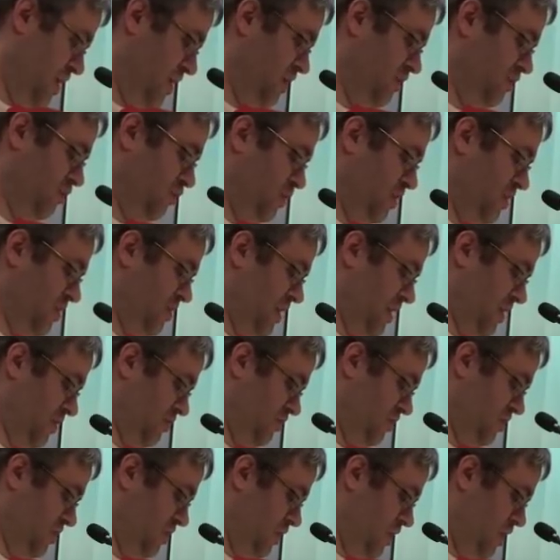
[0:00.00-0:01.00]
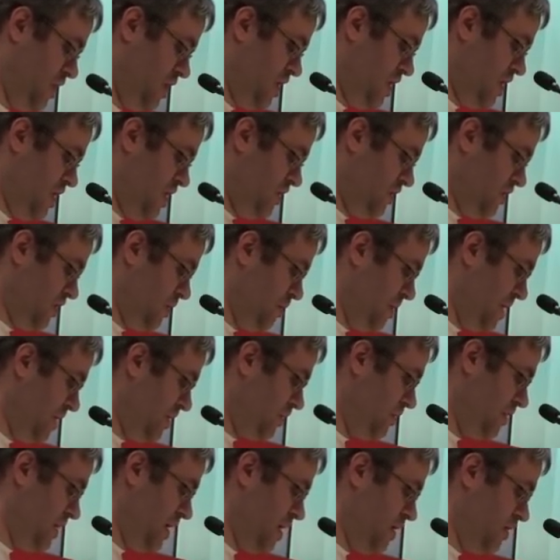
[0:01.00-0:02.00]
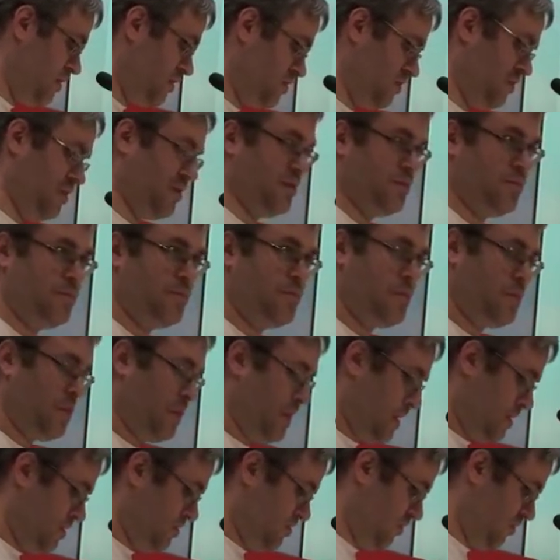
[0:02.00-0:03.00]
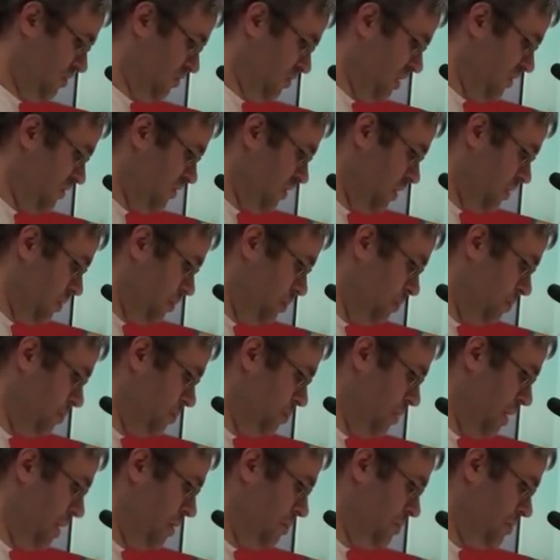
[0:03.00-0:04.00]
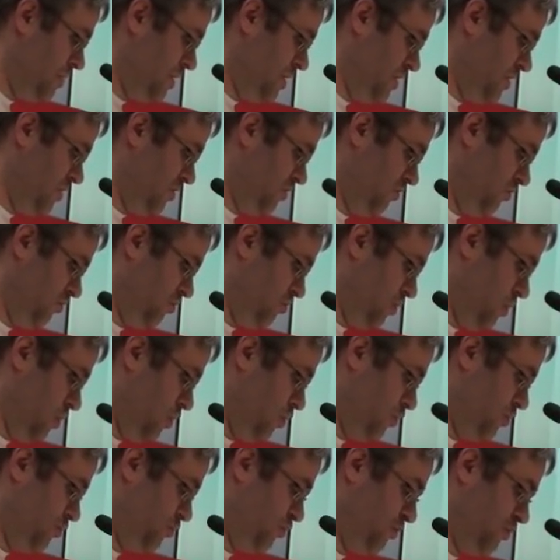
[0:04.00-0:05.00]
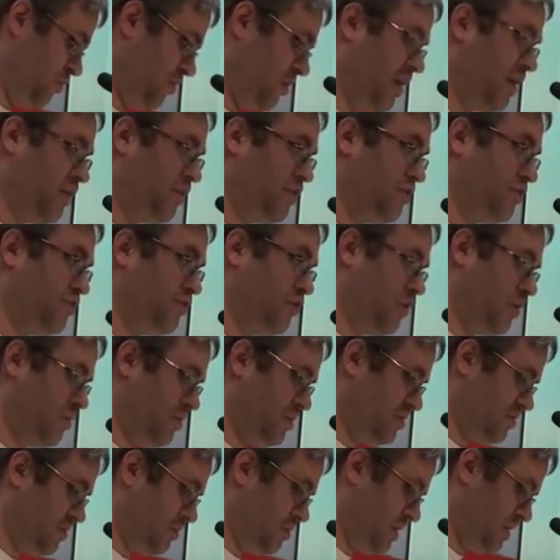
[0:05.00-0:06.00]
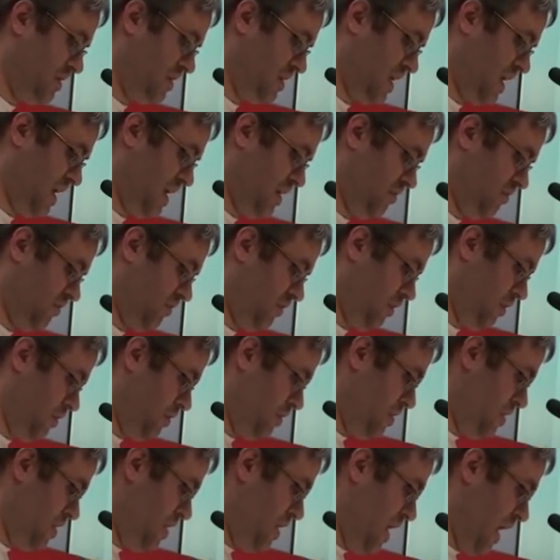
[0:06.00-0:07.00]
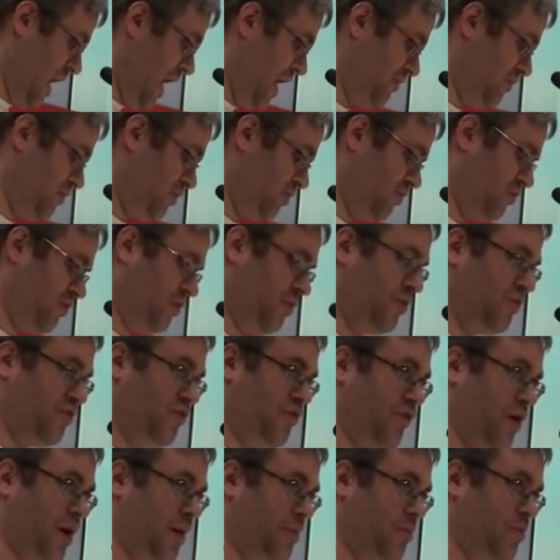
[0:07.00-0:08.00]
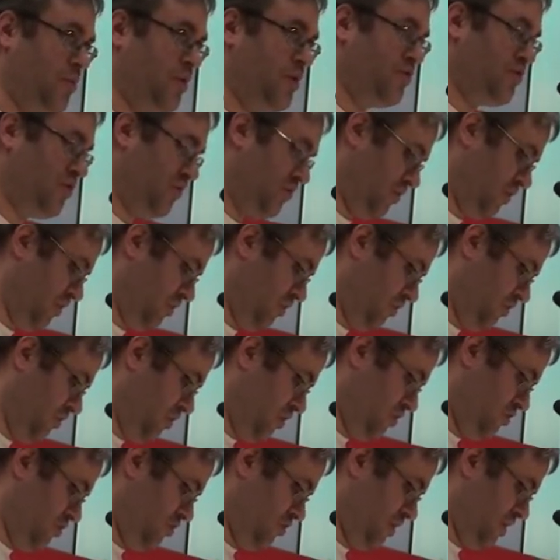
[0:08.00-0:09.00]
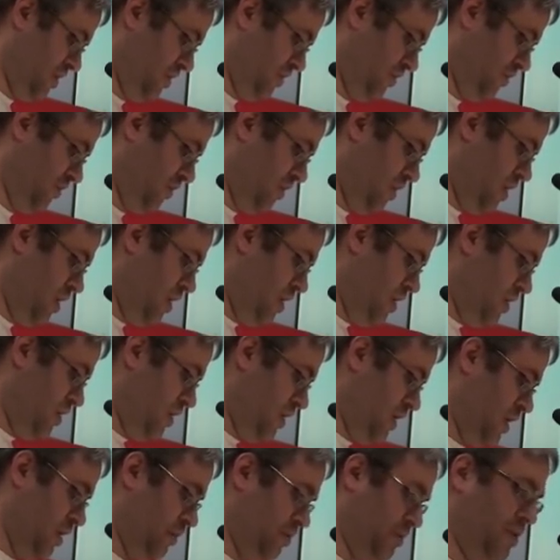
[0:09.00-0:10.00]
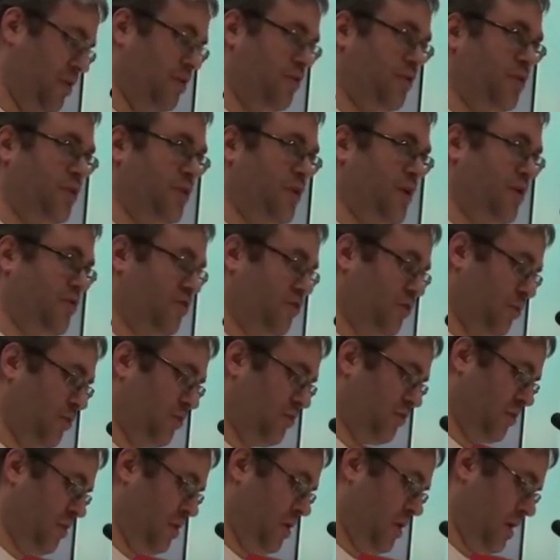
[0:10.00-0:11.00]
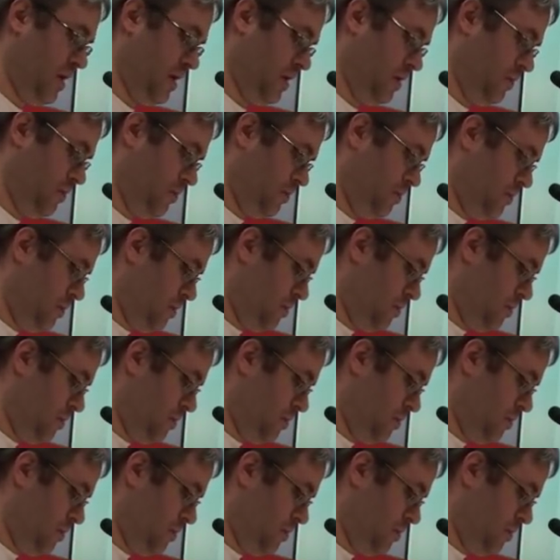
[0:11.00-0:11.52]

Reagan's re-election that Michael Harrington discovered a bump in his throat, which was later determined to be cancer. After a series of operations and surgeries, it appeared the cancer was gone.